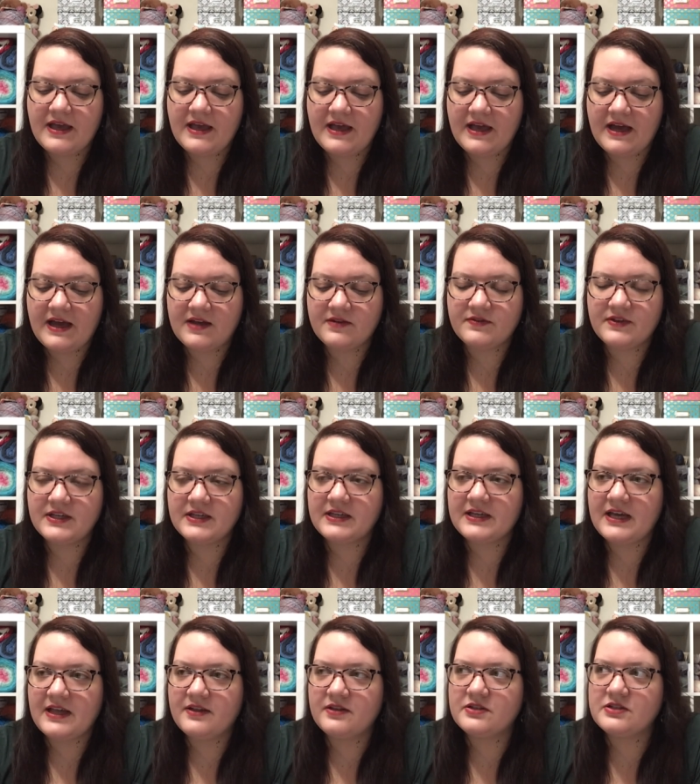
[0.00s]
advent
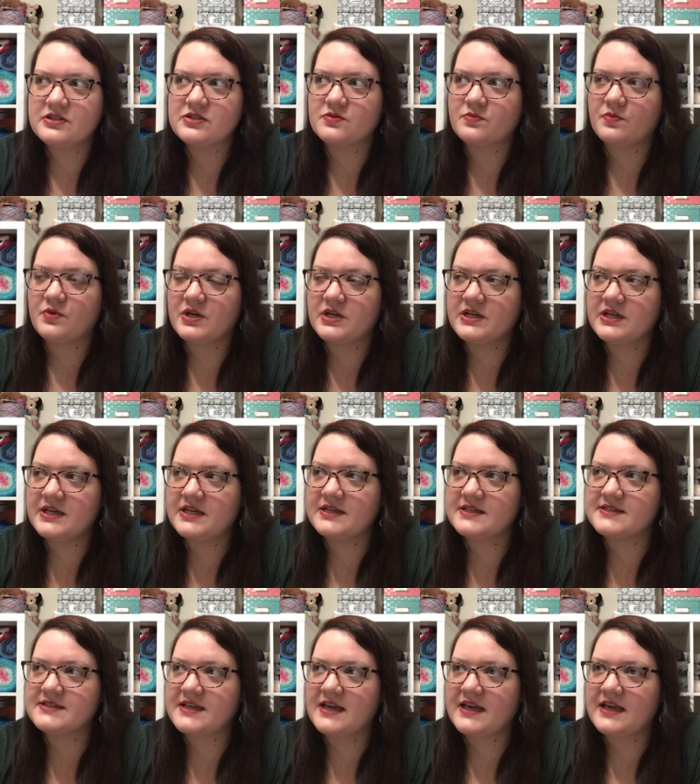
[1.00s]
calendars. One
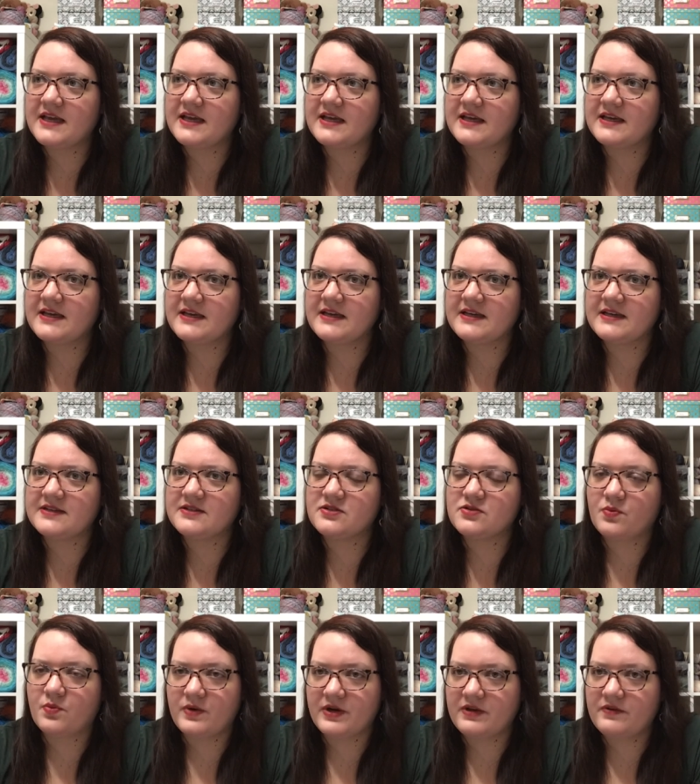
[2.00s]
is a
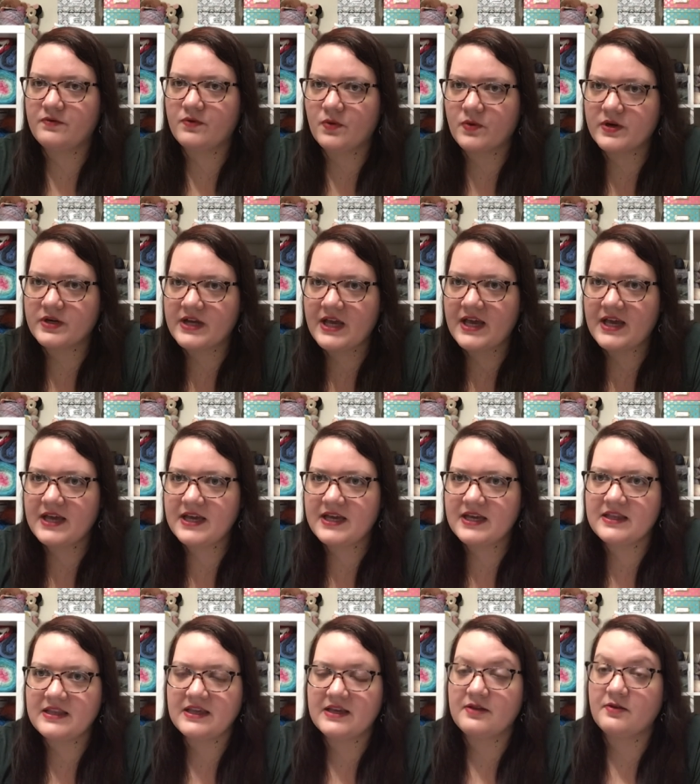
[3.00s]
24 day
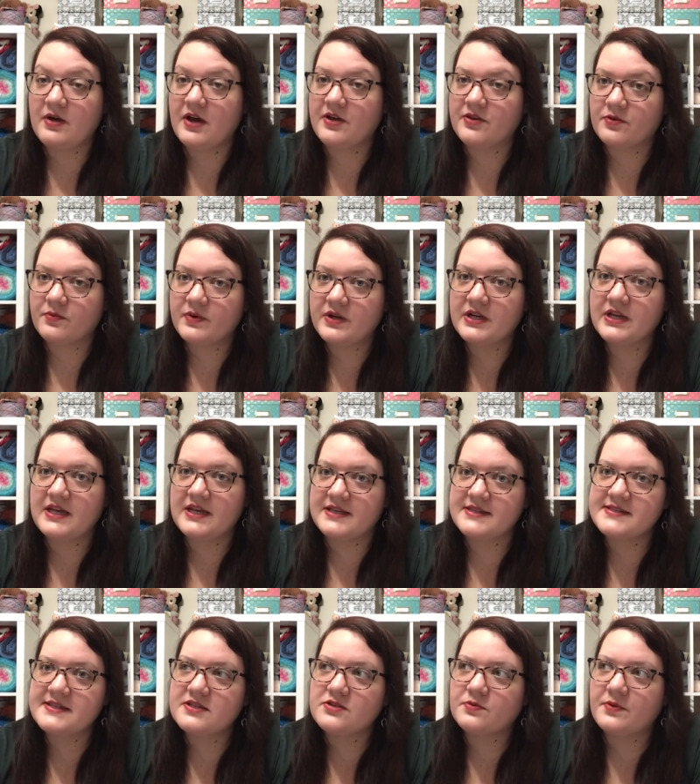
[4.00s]
and the other one is
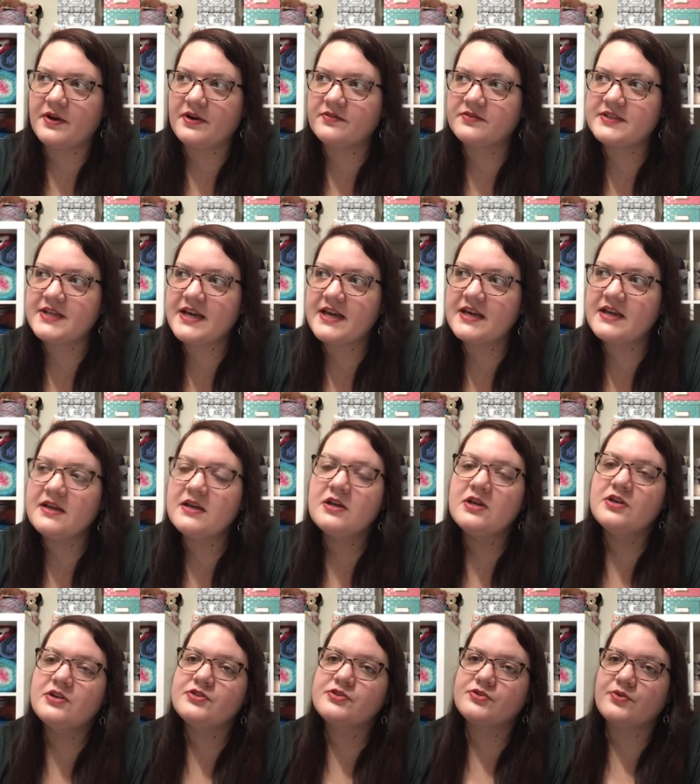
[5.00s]
a 12 day.
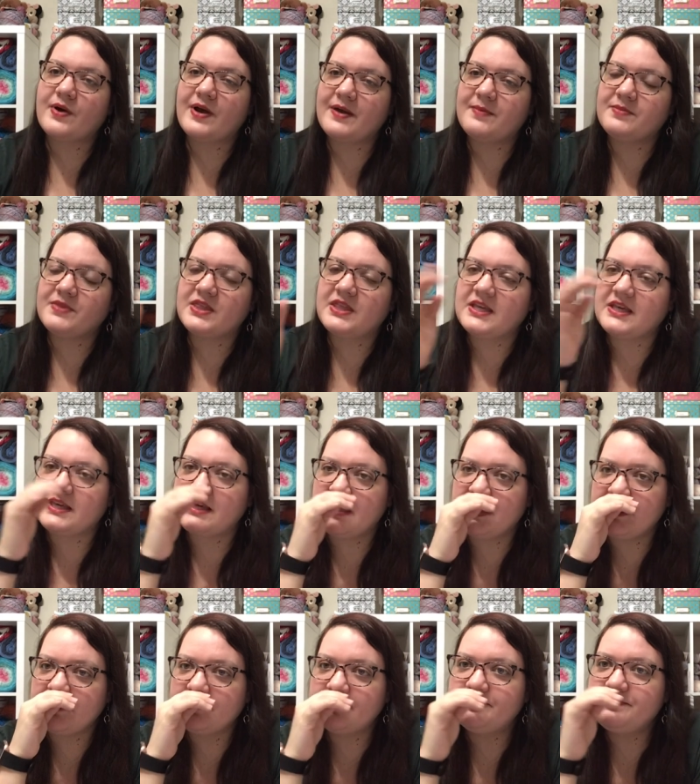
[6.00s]
So I'm
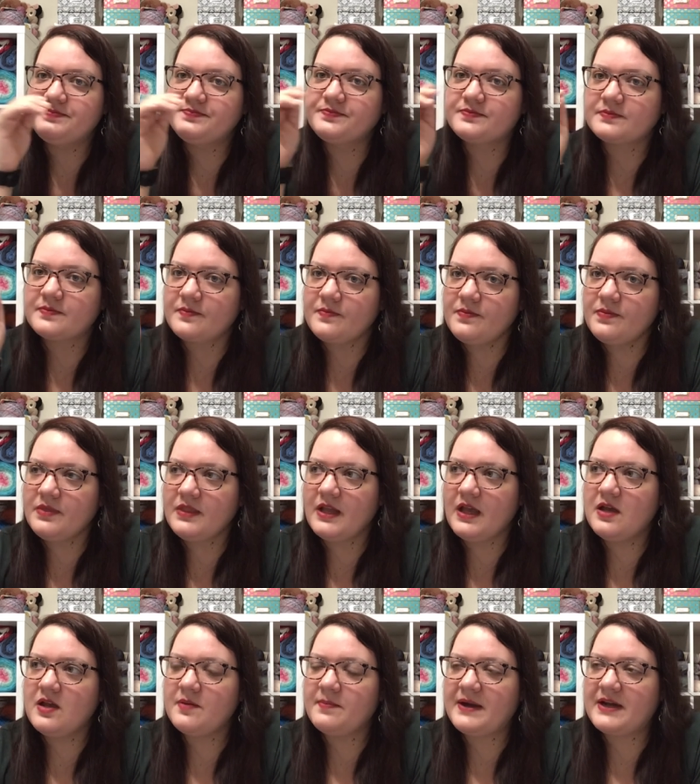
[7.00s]
thinking
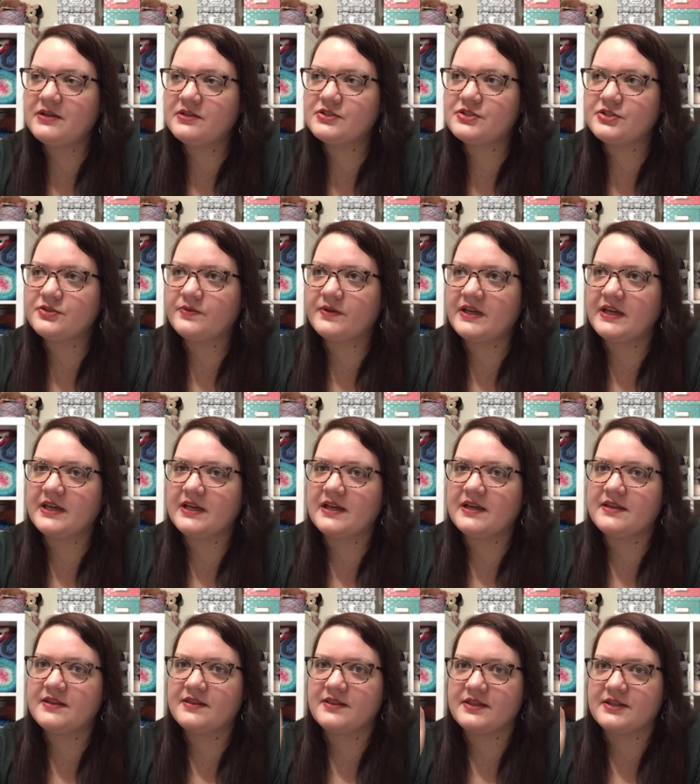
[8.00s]
about doing
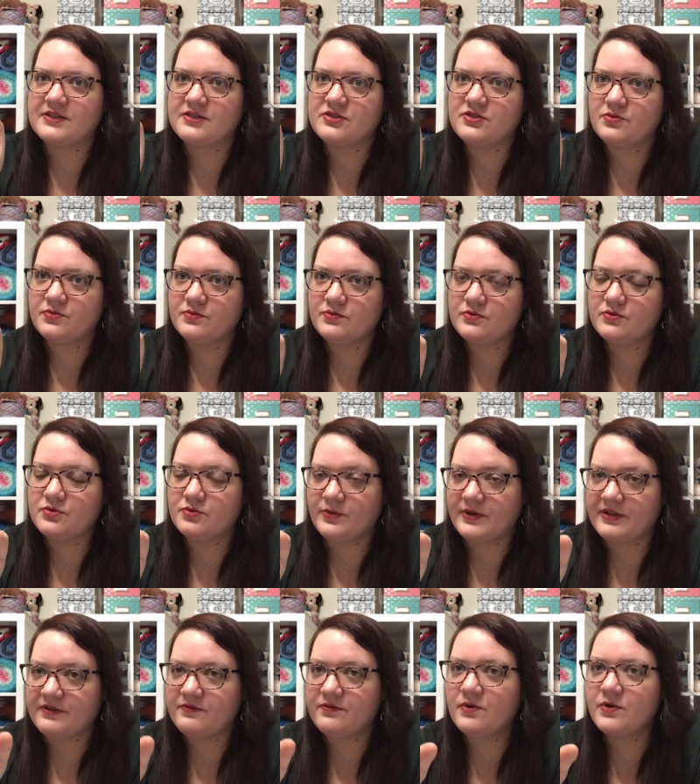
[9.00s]
the
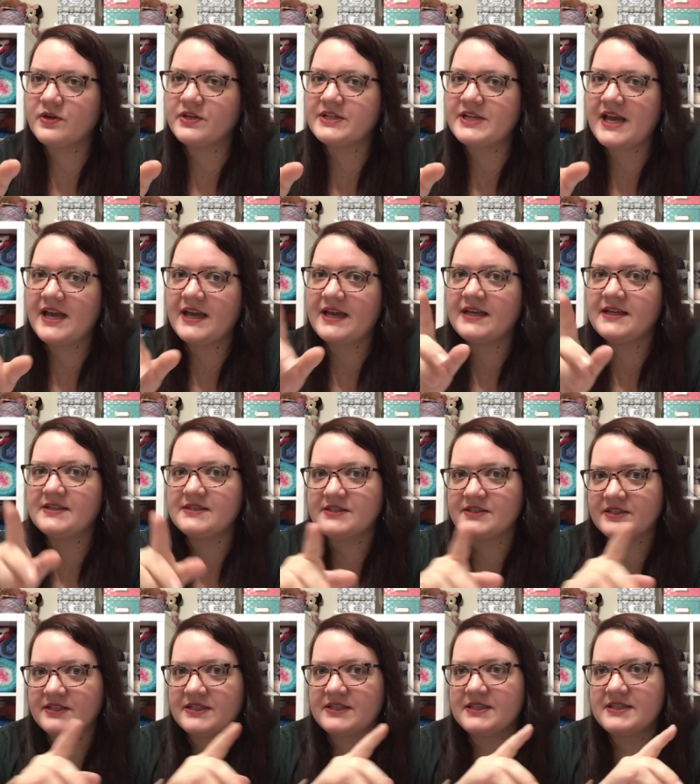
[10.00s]
24 day
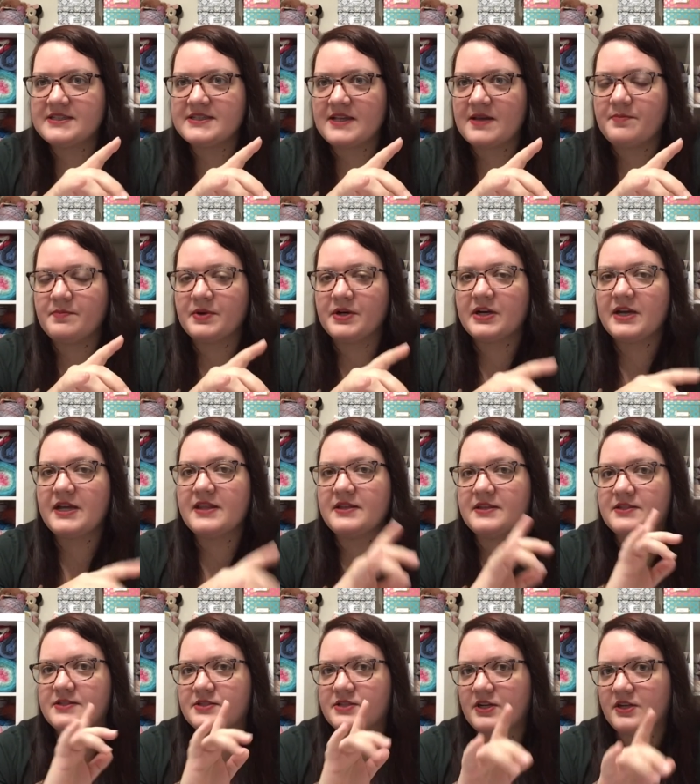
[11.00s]
during December and
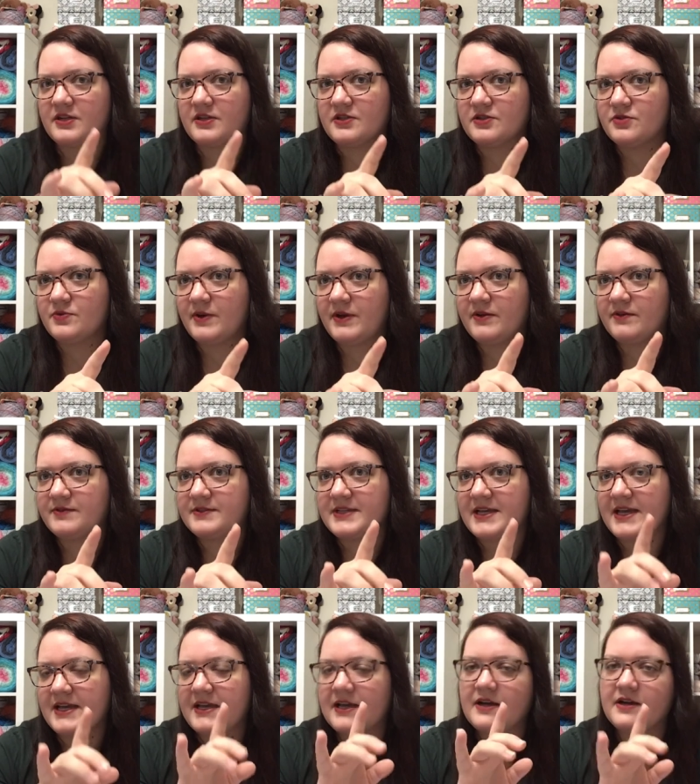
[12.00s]
then starting the 12th
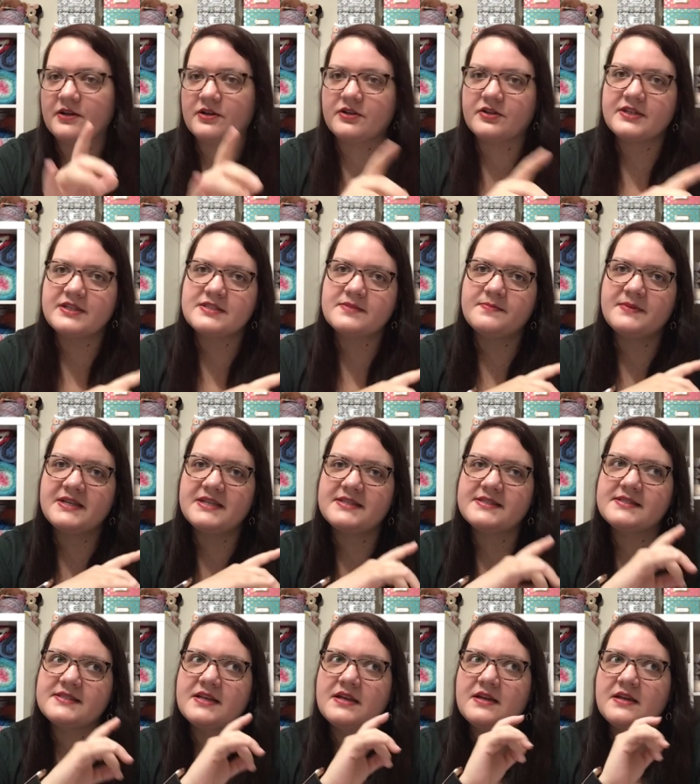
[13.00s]
day on Christmas.
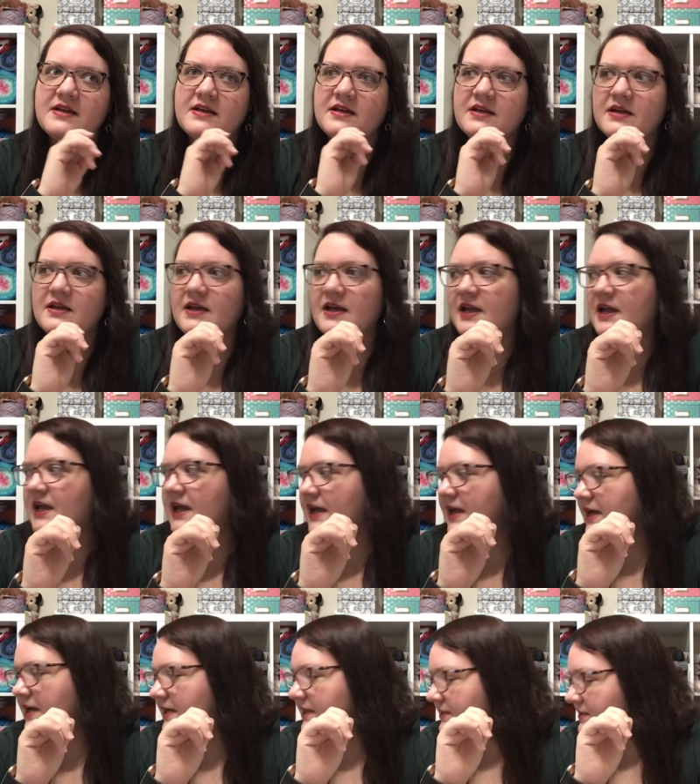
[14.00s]

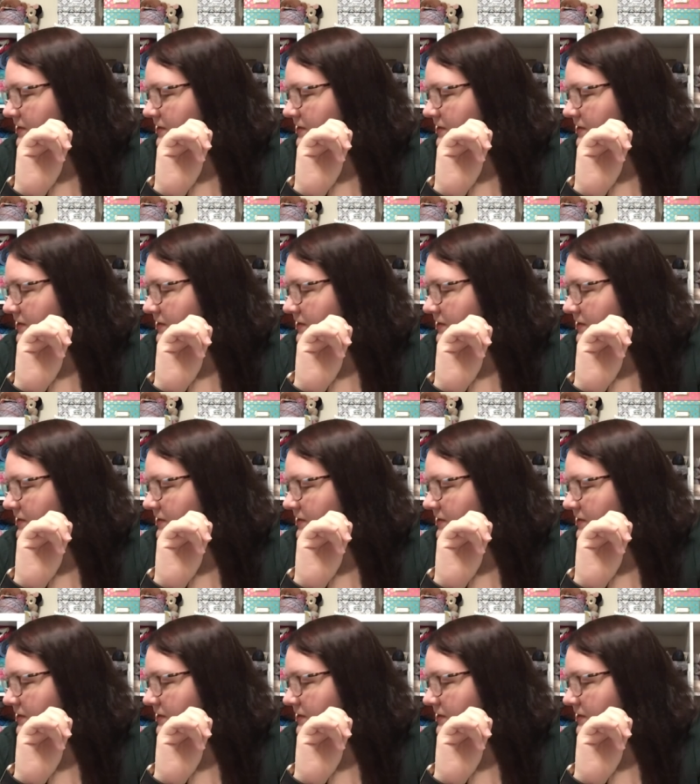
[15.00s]
And